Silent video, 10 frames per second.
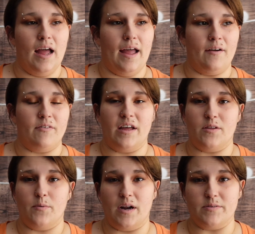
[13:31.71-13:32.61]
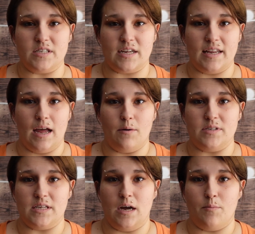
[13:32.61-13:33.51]
Every other one I was looking at
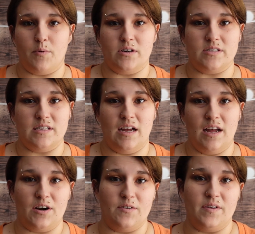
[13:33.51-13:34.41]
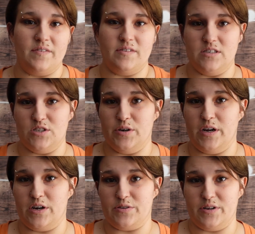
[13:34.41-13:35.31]
was upwards of $150,
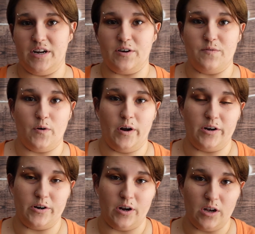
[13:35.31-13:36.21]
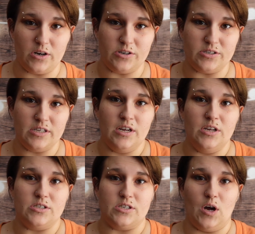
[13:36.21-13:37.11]
$200, $300, $400.
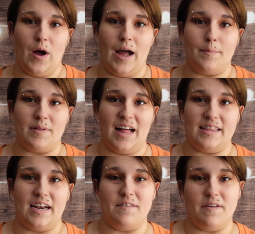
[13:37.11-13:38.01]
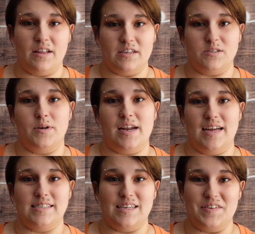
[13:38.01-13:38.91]
So I'm glad that I found this one
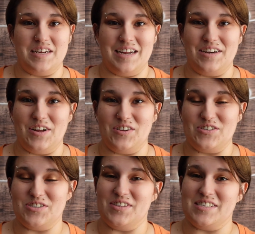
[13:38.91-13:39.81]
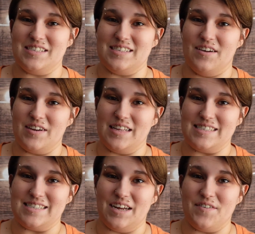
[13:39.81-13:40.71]
at $79. So this is definitely
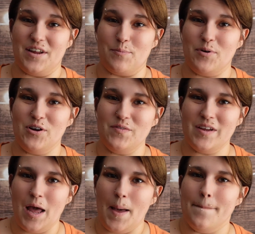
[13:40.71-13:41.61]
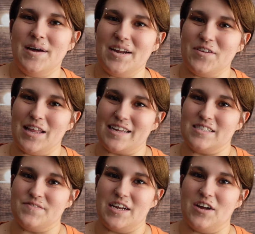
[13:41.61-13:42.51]
Stephanie approved. But if you like
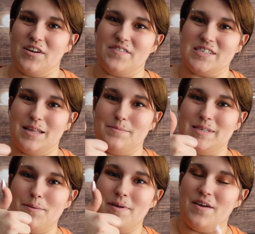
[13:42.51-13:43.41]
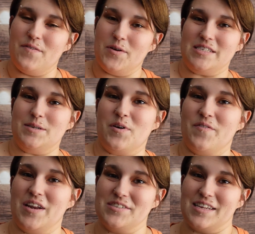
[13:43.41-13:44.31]
this video, give us a thumbs up. If you want to see more
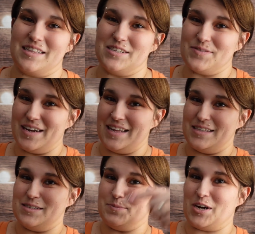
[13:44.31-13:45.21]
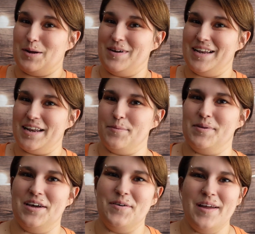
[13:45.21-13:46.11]
videos like this one, hit the subscribe button down
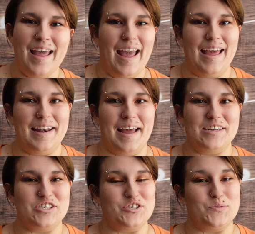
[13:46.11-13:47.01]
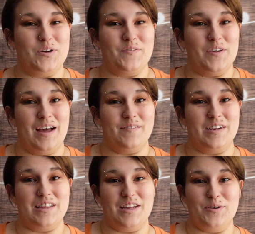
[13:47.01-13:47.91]
below. And as usual, if you have
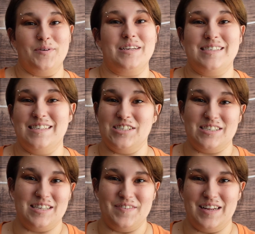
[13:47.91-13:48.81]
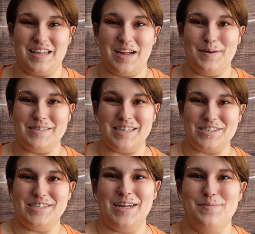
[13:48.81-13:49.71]
anything you want to see, just leave it in the comment
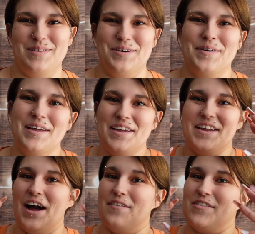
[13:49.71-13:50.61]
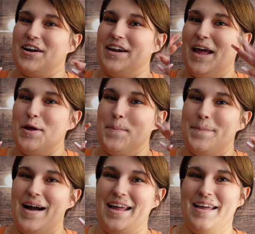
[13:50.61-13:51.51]
section down below. Y'all have a great day.
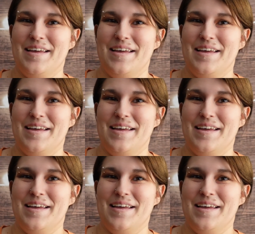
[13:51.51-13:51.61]
Bye.